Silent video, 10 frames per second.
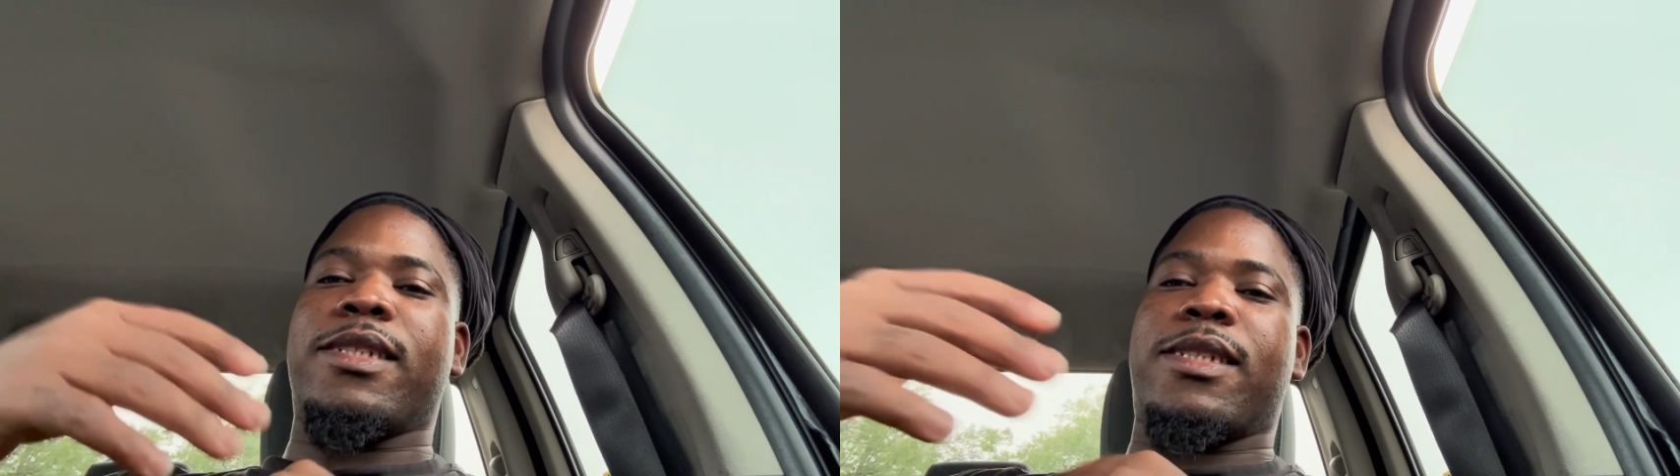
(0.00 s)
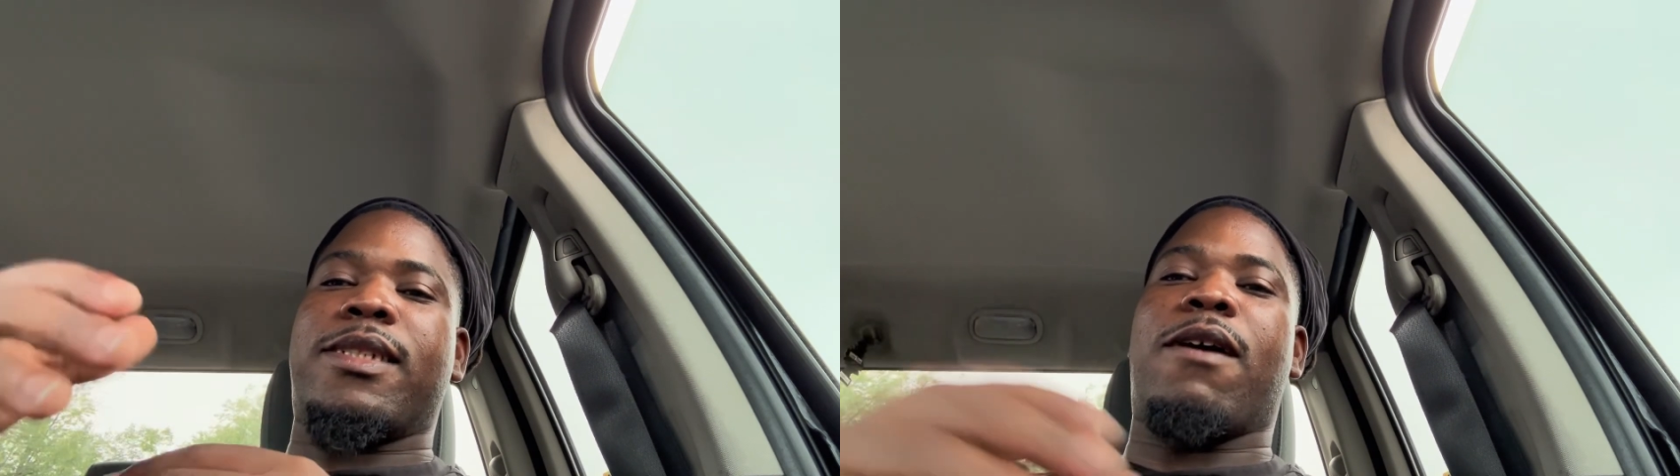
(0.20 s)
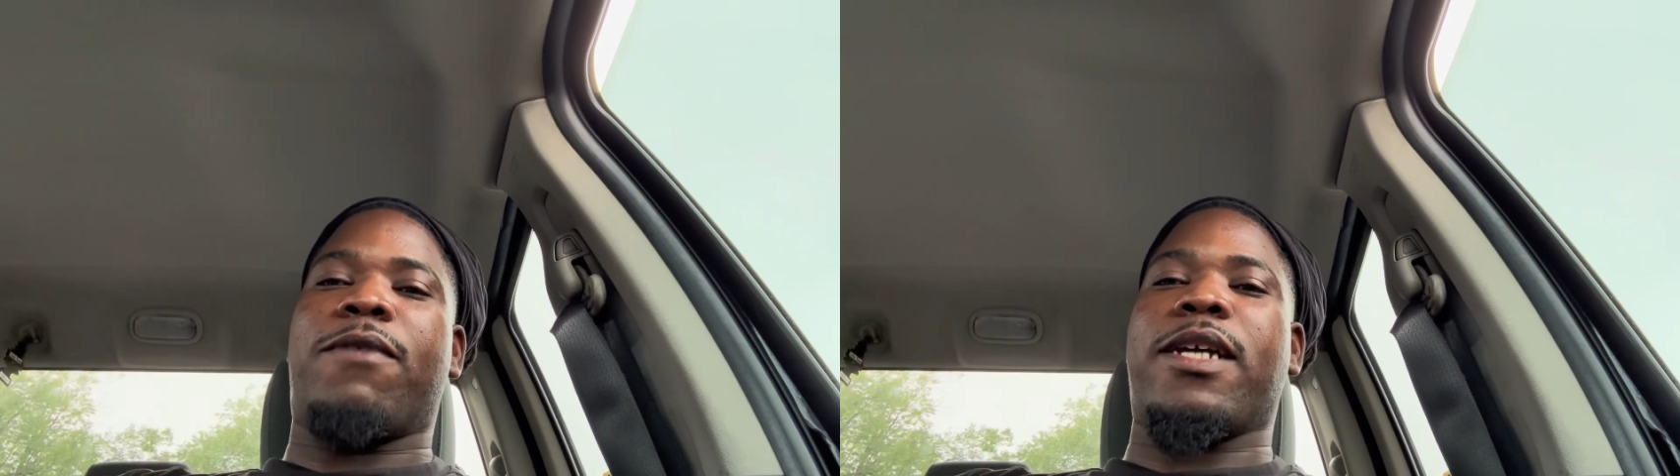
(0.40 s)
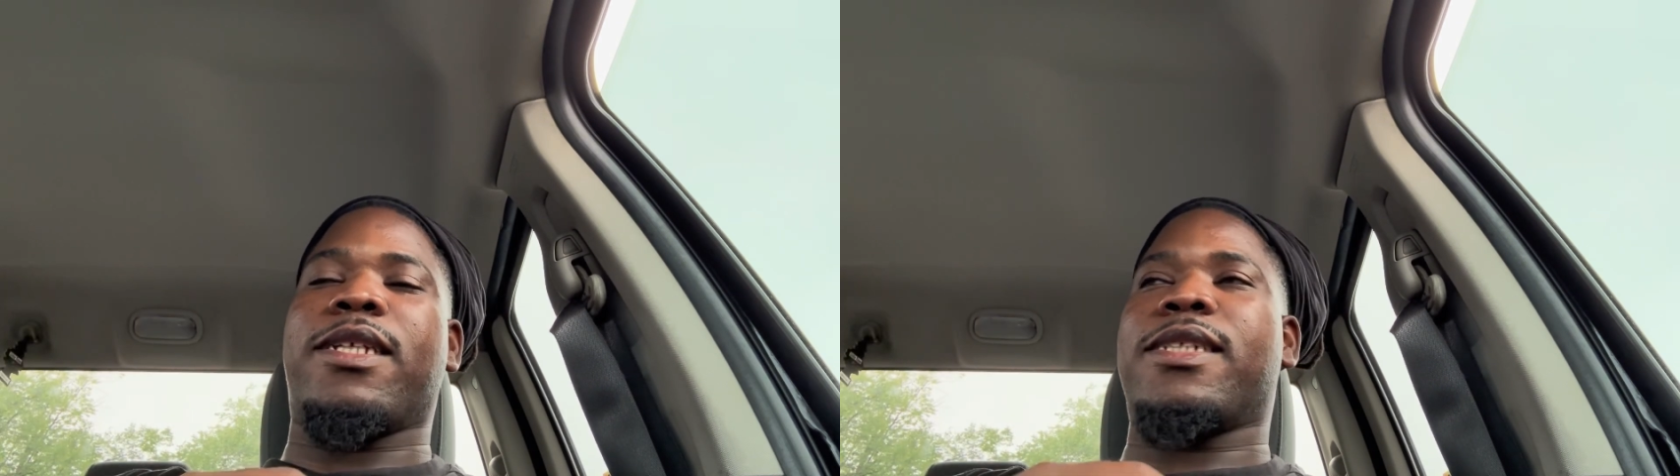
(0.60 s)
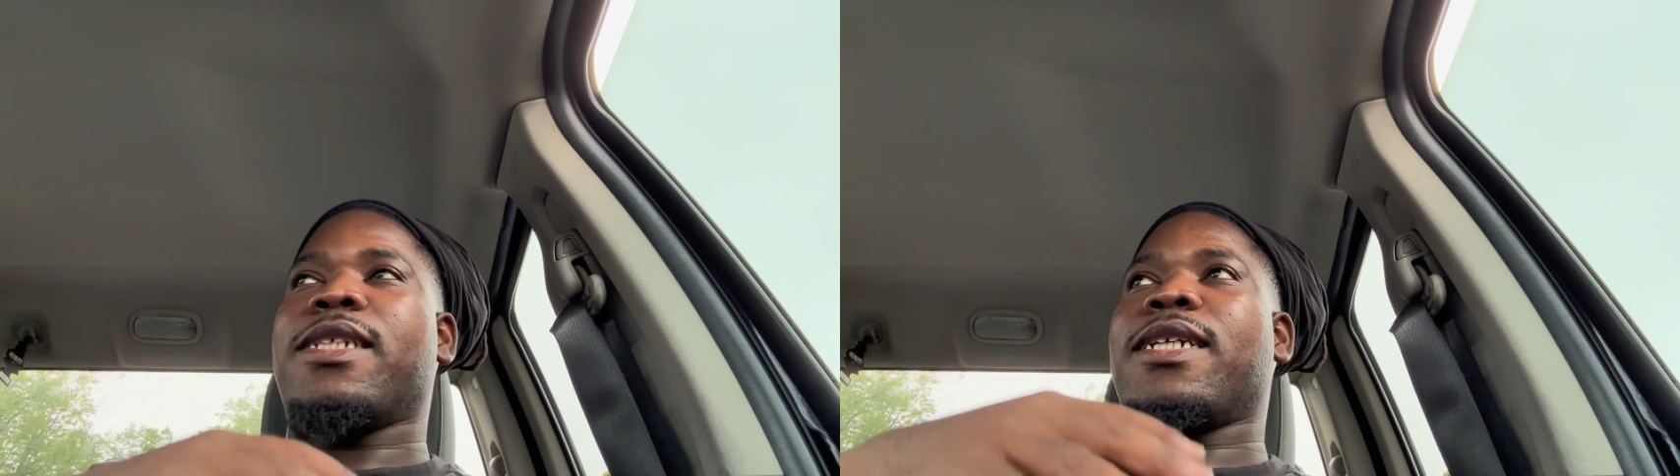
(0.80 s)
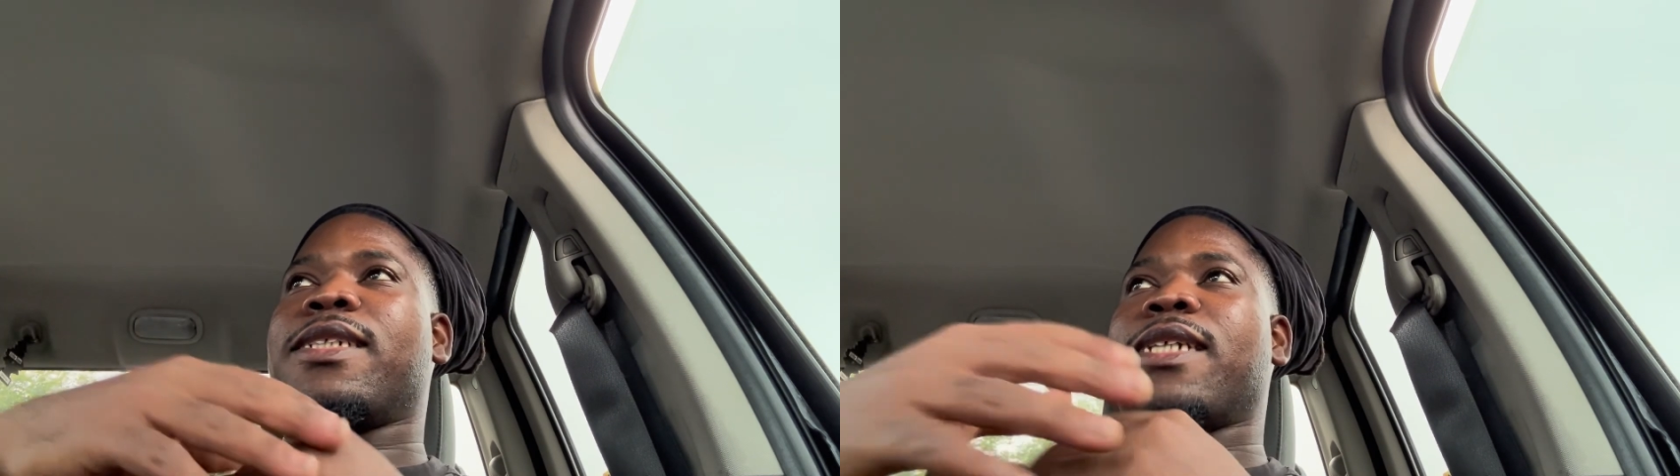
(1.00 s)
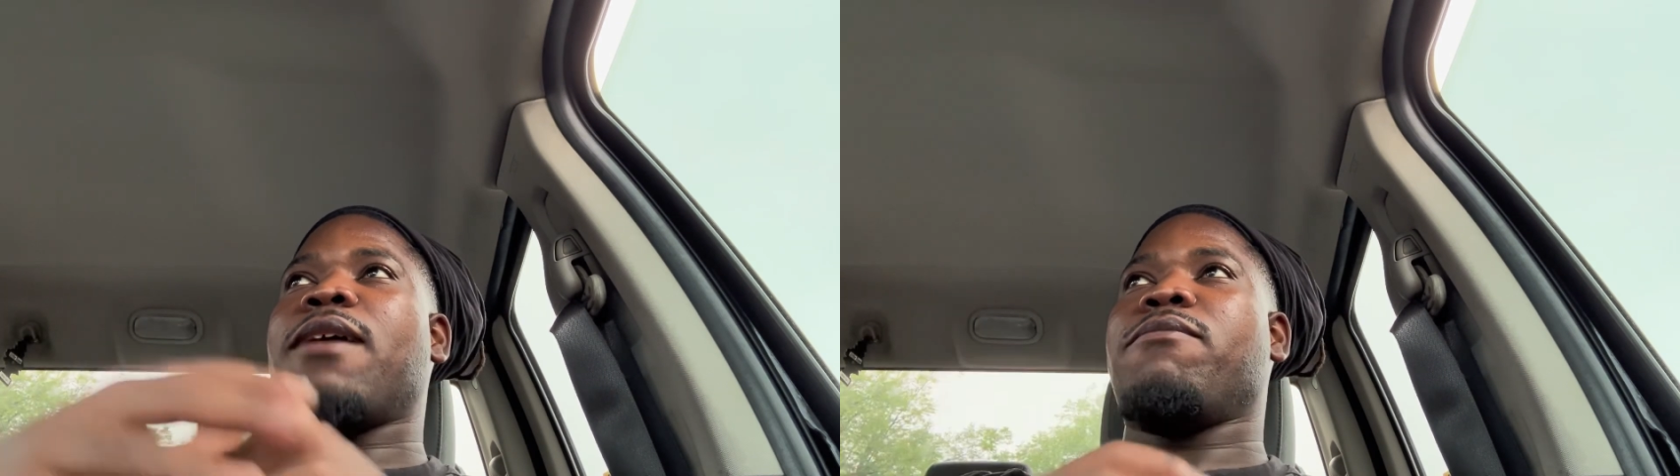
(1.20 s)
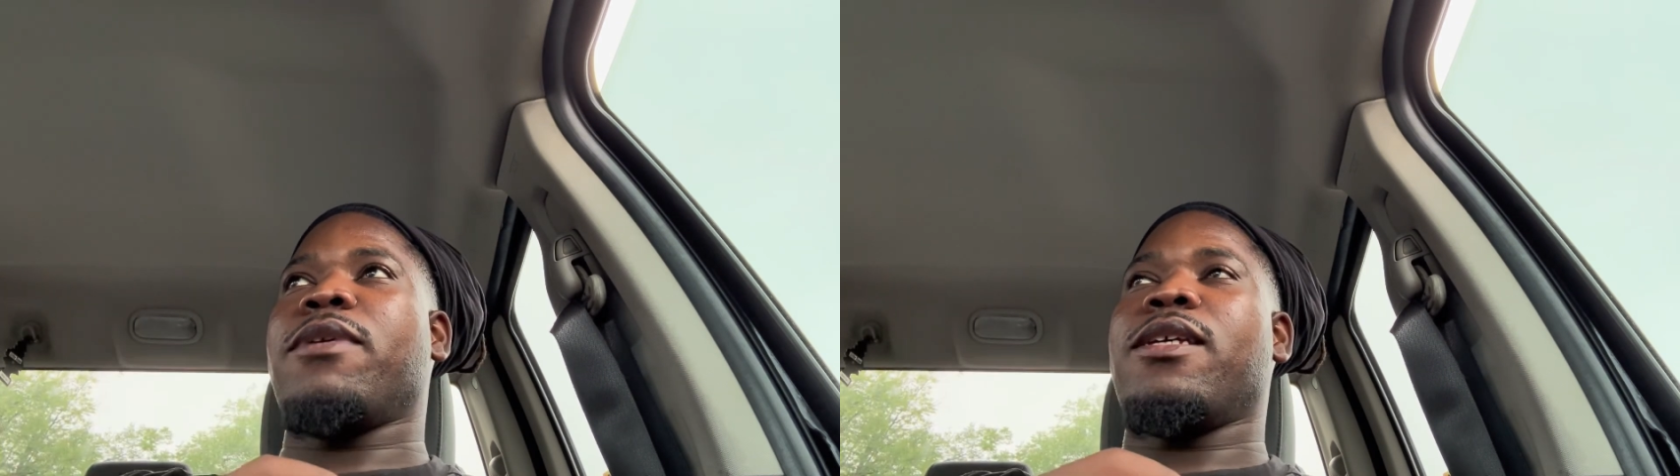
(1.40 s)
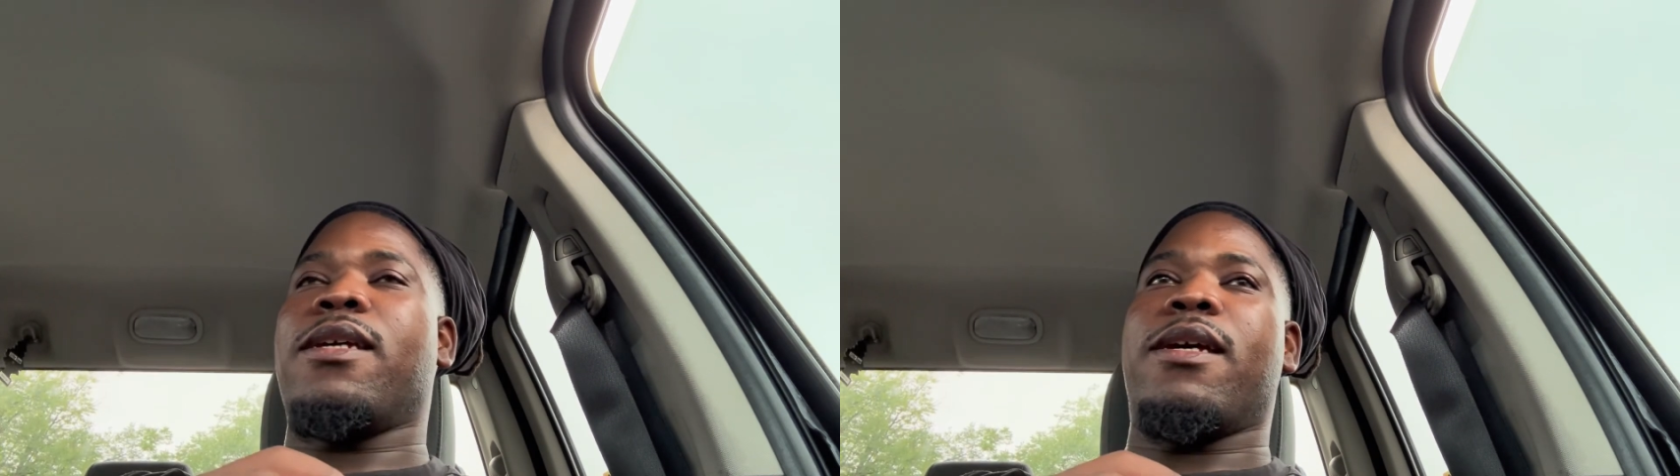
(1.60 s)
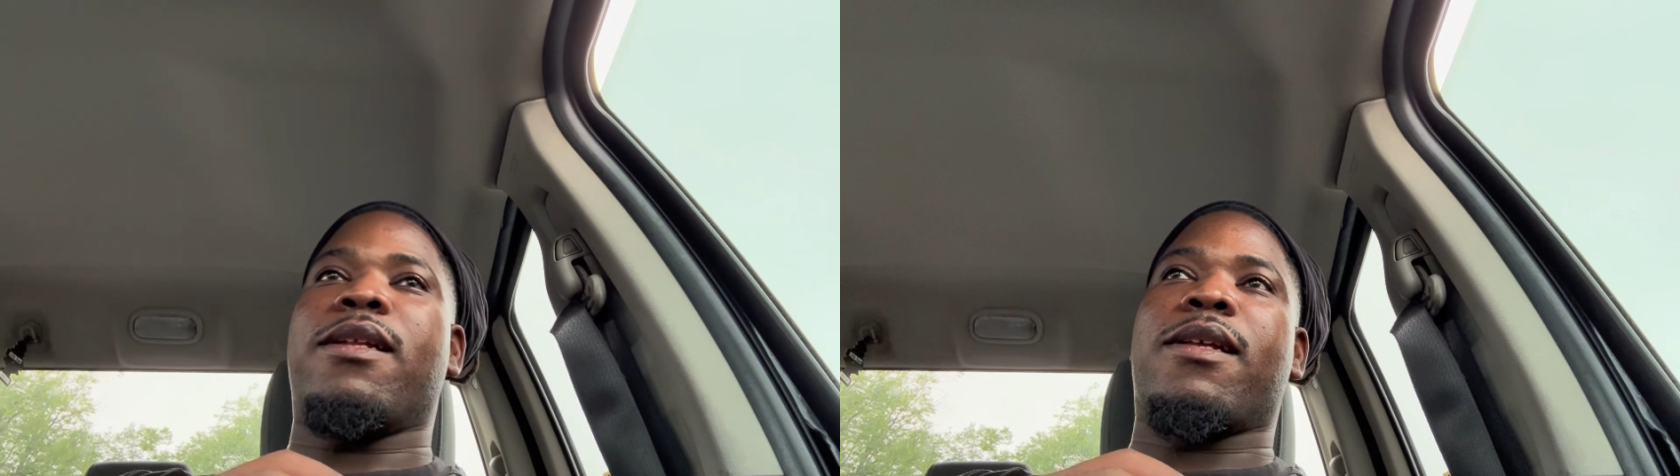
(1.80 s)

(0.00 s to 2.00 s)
Stuff like this excite me, and